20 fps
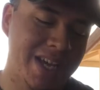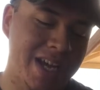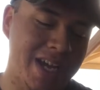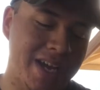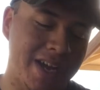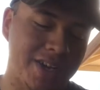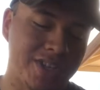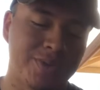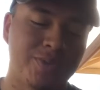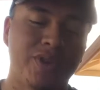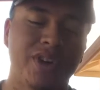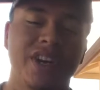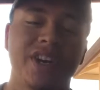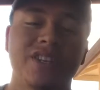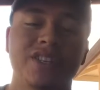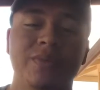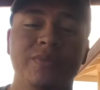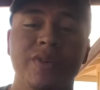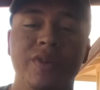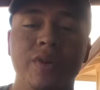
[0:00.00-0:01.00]
Uh, I'll smoke
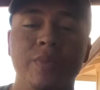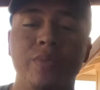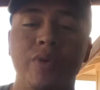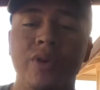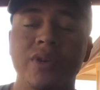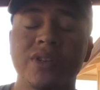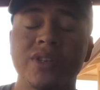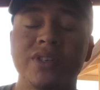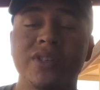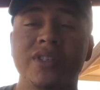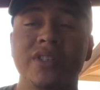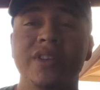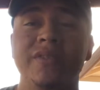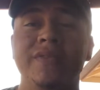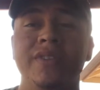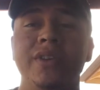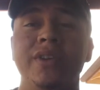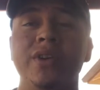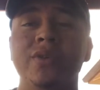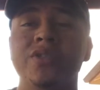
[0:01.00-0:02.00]
down some middle portions, see
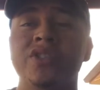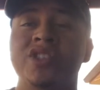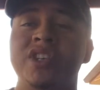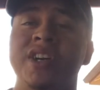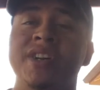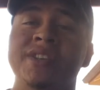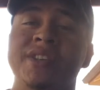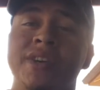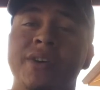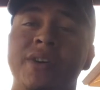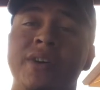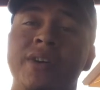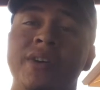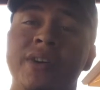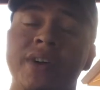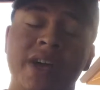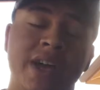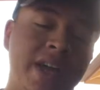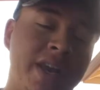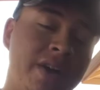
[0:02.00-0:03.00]
if the notes change at all,
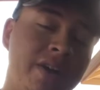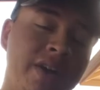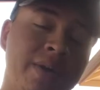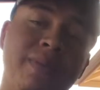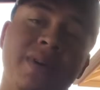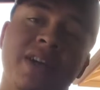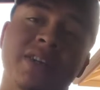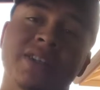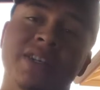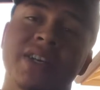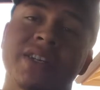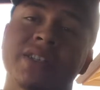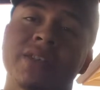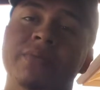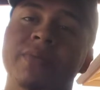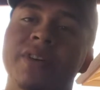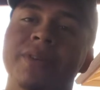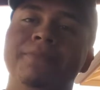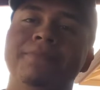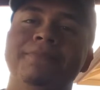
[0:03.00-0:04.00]
and I'll get back to you guys in
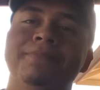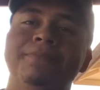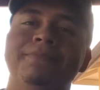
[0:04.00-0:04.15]
a bit.